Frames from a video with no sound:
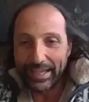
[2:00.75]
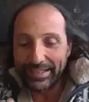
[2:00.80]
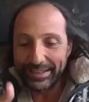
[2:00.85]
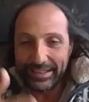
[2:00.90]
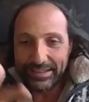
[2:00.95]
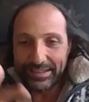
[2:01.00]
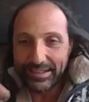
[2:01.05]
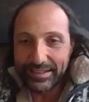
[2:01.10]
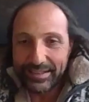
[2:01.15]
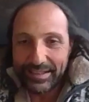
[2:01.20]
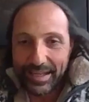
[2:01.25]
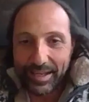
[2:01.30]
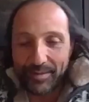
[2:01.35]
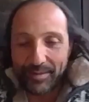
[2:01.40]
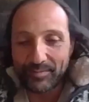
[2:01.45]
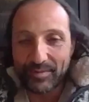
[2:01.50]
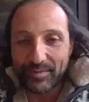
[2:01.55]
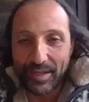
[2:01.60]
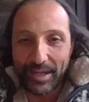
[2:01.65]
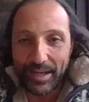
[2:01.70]
and at the
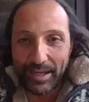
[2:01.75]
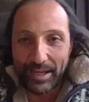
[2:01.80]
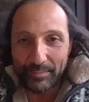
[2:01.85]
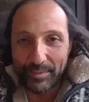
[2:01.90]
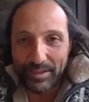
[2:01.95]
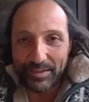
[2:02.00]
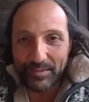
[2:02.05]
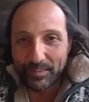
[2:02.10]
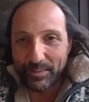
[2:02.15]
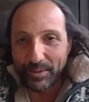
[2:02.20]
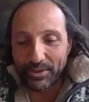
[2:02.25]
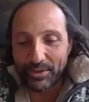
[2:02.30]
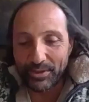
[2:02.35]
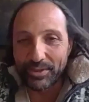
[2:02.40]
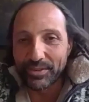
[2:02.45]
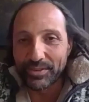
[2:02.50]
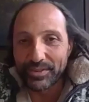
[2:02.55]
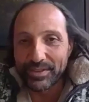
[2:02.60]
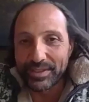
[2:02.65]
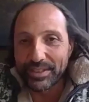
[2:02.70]
same time
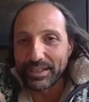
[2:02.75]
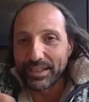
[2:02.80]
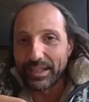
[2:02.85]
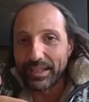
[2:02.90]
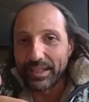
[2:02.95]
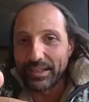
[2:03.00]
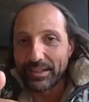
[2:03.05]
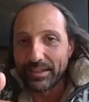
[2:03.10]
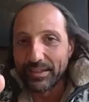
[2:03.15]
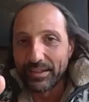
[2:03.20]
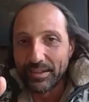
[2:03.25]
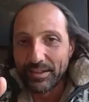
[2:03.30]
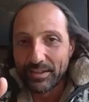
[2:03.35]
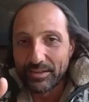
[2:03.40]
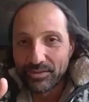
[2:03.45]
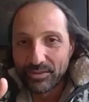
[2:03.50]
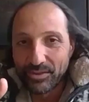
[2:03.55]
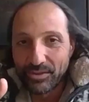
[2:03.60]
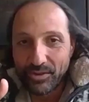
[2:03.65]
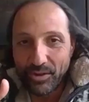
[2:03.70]
experiencing
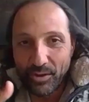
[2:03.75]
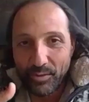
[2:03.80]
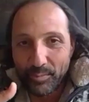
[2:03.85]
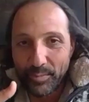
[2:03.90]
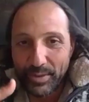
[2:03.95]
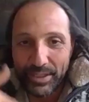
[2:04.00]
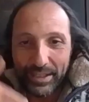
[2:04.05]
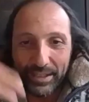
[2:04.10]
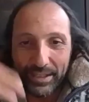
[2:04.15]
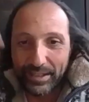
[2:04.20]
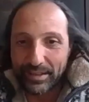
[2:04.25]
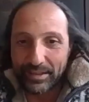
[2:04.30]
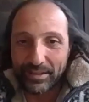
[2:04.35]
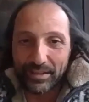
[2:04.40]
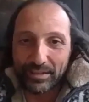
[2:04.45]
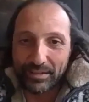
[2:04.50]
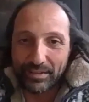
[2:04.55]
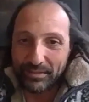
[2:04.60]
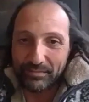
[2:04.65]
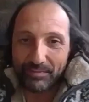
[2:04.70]
you know being in
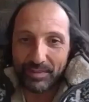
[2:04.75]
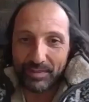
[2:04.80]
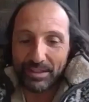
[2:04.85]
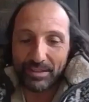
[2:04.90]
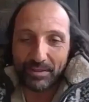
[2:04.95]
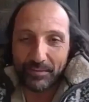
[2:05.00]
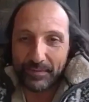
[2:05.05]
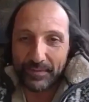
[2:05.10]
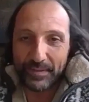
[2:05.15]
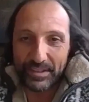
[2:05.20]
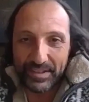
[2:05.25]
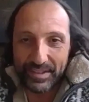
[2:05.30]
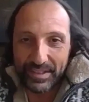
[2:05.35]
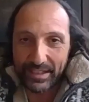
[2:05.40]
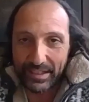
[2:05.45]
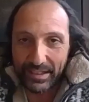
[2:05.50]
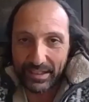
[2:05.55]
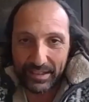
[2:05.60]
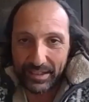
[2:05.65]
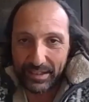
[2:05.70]
the in the
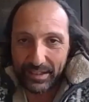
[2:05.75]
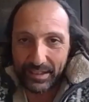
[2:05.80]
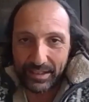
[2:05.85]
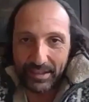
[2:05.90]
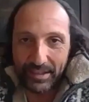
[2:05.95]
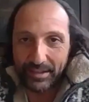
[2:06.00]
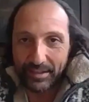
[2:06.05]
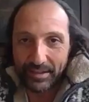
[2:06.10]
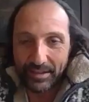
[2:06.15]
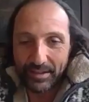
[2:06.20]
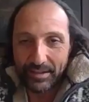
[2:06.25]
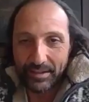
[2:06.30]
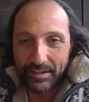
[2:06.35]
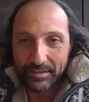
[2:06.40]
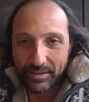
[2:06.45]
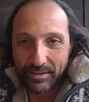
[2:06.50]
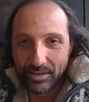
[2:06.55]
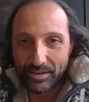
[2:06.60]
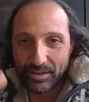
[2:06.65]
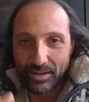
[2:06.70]
facility
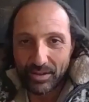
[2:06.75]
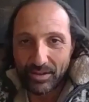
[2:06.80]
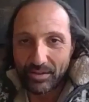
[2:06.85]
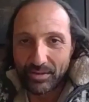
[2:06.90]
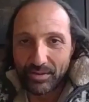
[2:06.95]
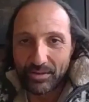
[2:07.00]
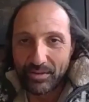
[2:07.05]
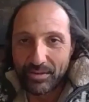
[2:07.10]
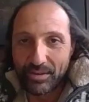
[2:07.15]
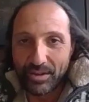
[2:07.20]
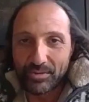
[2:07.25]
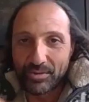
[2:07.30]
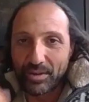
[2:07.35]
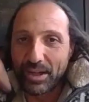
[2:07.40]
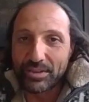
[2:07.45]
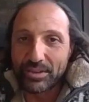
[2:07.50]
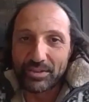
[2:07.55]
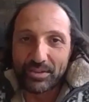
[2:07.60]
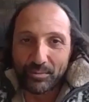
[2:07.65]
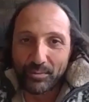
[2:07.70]
you know
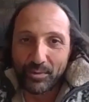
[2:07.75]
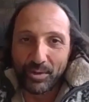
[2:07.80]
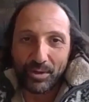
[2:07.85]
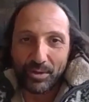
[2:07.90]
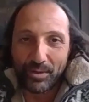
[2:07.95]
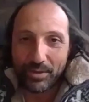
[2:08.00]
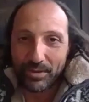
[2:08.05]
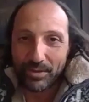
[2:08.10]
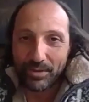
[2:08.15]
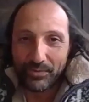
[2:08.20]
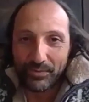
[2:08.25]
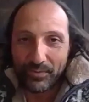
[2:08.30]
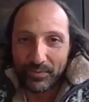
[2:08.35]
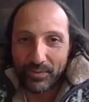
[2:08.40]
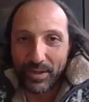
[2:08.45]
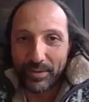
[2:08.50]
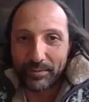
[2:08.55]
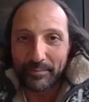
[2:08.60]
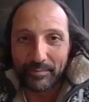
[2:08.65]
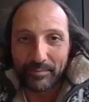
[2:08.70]
across the world
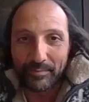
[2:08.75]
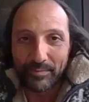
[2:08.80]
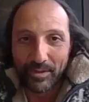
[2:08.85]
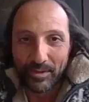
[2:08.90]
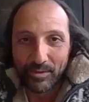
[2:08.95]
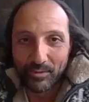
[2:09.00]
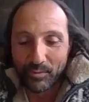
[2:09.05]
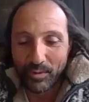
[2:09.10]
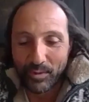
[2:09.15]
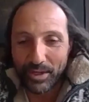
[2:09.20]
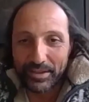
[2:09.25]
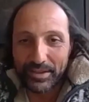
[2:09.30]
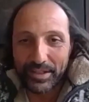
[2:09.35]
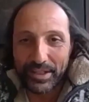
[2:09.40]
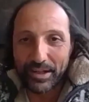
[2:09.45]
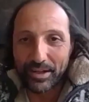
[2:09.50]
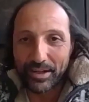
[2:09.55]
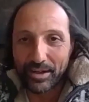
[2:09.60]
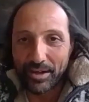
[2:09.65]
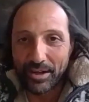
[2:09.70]
from where
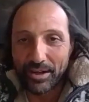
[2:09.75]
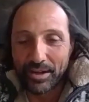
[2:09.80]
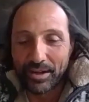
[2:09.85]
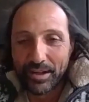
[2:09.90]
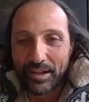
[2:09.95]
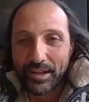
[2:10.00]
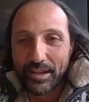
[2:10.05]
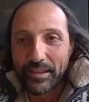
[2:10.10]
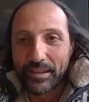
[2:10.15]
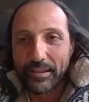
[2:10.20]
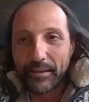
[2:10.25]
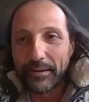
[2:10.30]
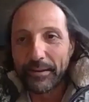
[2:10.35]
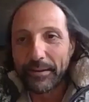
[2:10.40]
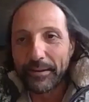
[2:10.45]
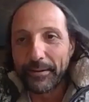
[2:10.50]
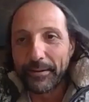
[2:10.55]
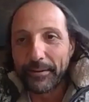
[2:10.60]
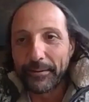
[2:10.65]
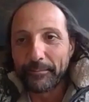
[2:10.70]
they are
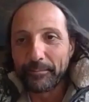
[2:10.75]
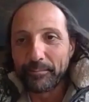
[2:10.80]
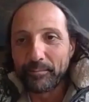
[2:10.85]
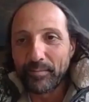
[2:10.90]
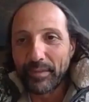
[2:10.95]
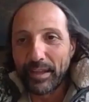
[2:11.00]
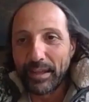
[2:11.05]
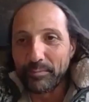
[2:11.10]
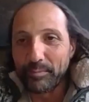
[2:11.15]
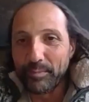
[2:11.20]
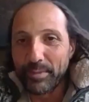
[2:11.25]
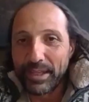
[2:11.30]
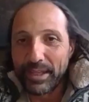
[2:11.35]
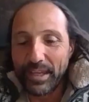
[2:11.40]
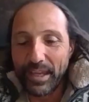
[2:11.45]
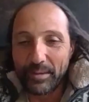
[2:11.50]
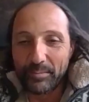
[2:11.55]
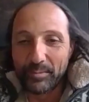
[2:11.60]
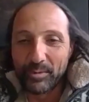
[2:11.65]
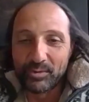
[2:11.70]
um, and
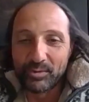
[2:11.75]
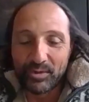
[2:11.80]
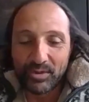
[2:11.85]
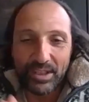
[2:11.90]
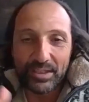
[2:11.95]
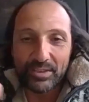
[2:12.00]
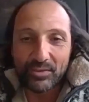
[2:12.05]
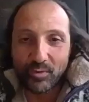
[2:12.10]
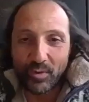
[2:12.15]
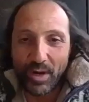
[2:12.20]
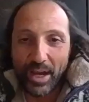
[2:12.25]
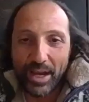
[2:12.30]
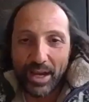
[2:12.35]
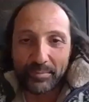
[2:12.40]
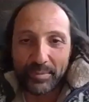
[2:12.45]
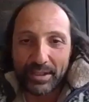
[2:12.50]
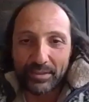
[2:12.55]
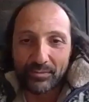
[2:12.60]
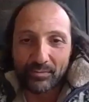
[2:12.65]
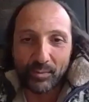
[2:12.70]
being able to
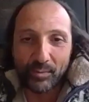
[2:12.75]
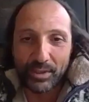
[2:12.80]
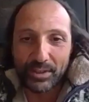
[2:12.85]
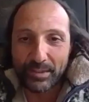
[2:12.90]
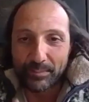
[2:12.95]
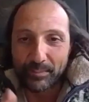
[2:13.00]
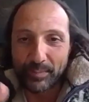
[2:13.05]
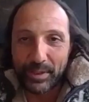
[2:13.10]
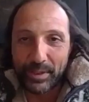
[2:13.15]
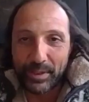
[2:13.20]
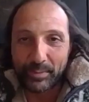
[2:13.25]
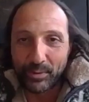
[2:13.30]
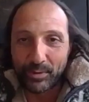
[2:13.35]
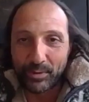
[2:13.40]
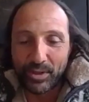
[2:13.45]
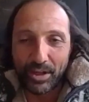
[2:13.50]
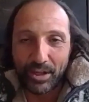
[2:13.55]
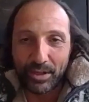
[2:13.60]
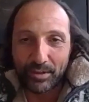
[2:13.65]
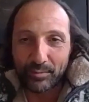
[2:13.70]
describe it what the
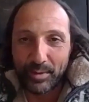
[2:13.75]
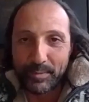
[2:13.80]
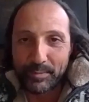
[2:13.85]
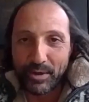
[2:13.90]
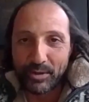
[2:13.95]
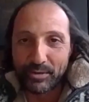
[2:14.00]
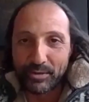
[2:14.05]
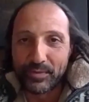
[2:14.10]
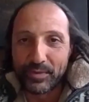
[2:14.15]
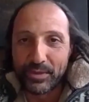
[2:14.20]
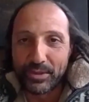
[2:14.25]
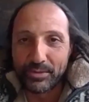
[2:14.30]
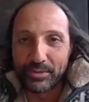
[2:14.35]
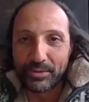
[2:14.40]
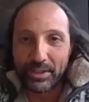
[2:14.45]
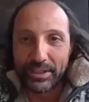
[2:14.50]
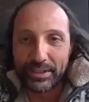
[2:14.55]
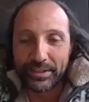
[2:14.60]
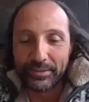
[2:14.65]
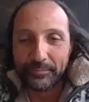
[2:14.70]
people call remote
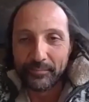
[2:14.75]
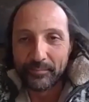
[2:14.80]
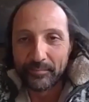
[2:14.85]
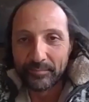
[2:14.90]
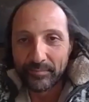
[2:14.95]
viewing